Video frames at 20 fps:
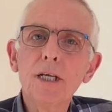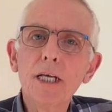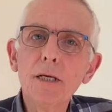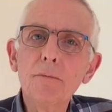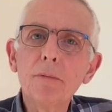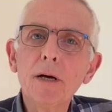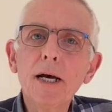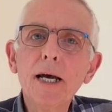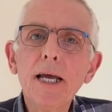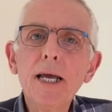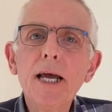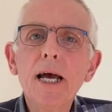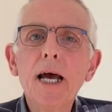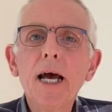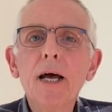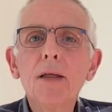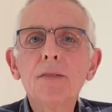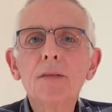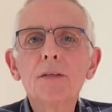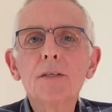eBay
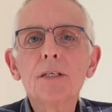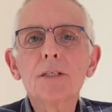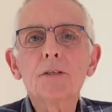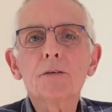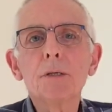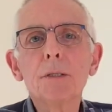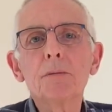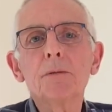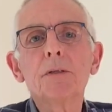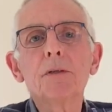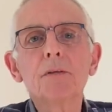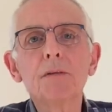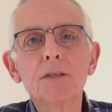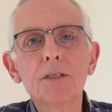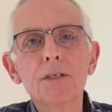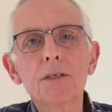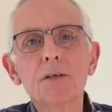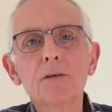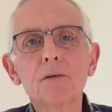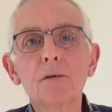and the description of the
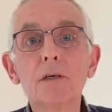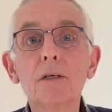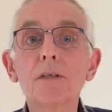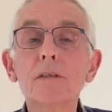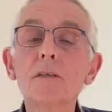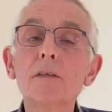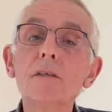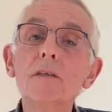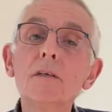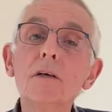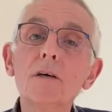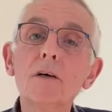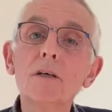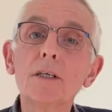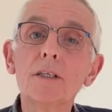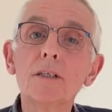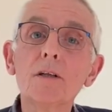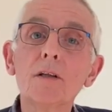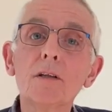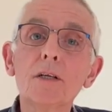tool has not
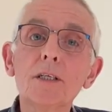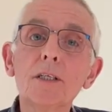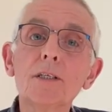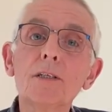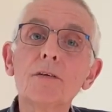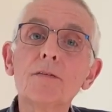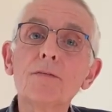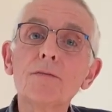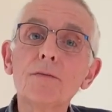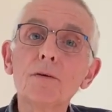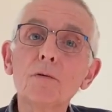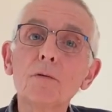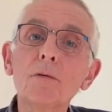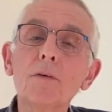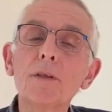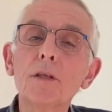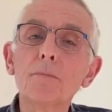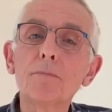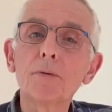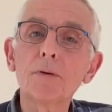acknowledged the
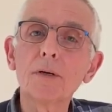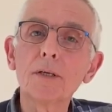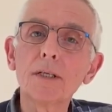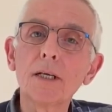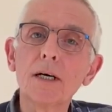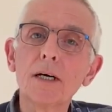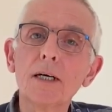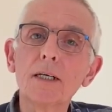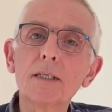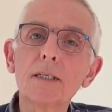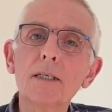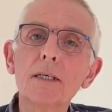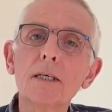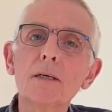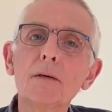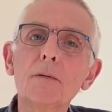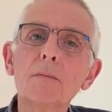fault in the product,